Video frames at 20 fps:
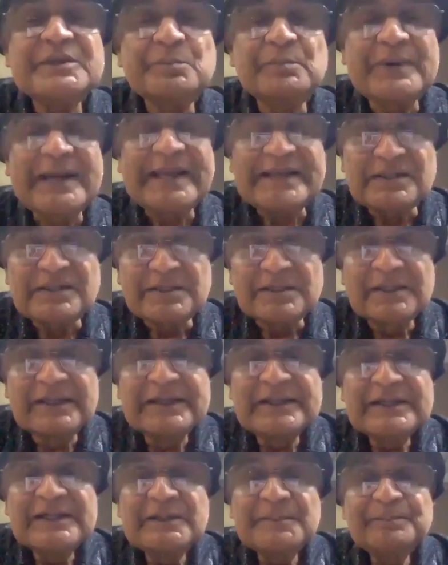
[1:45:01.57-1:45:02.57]
the brain.
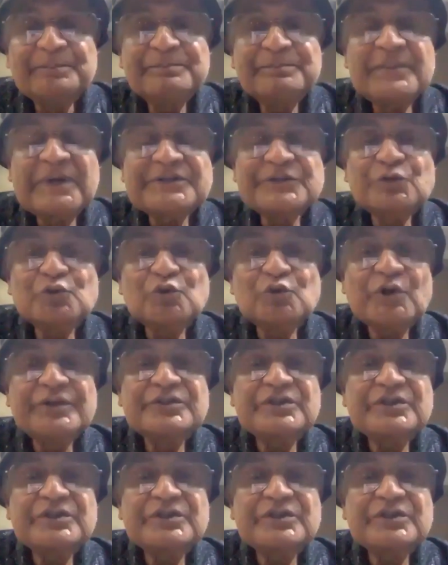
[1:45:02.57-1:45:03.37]
But you know, in